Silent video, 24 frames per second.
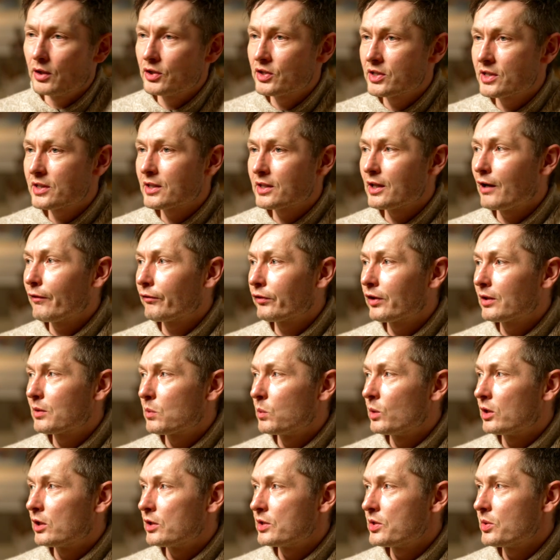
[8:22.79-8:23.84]
the stuff that
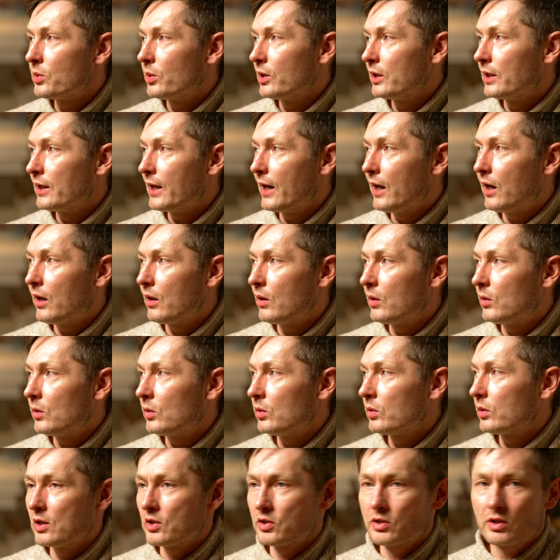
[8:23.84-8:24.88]
we're doing
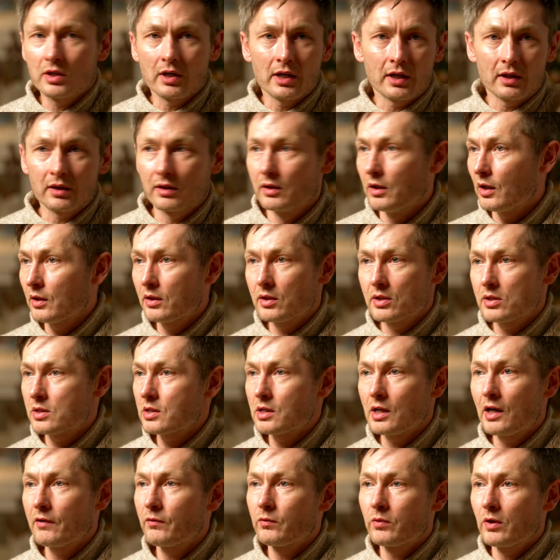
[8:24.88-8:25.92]
now is like not the
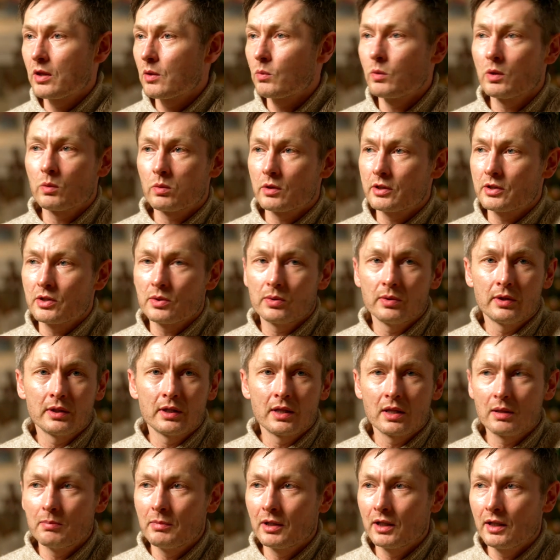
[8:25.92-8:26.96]
stuff that we were doing
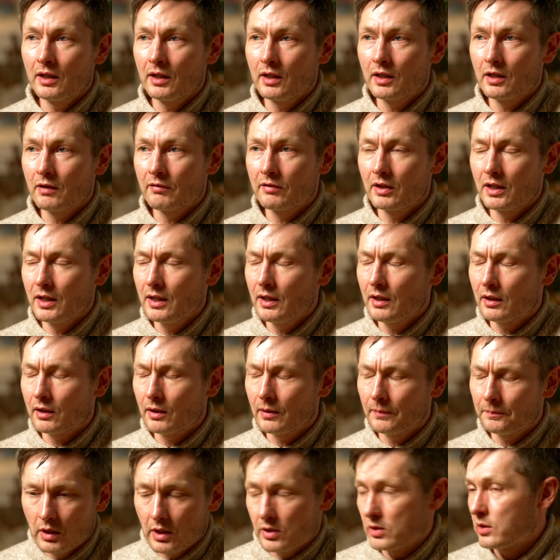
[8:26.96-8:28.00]
in the beginning of the
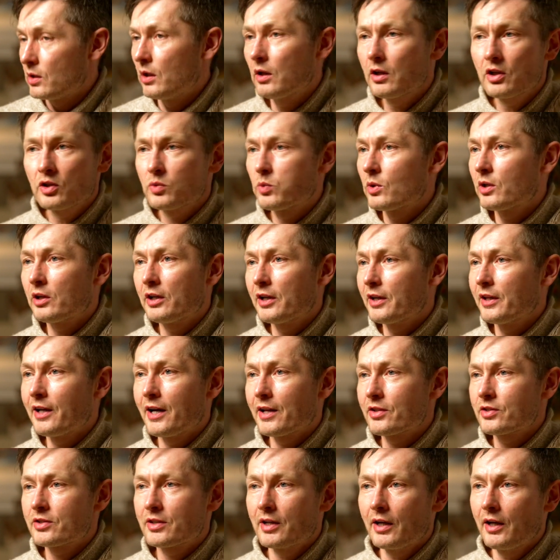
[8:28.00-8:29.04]
year. As long as we're in
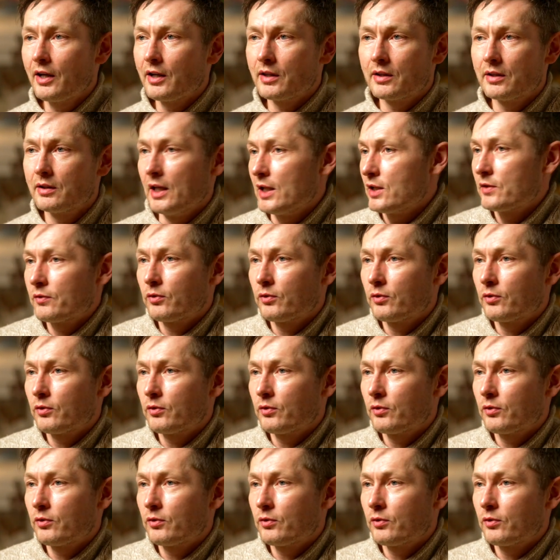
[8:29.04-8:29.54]
that state, it's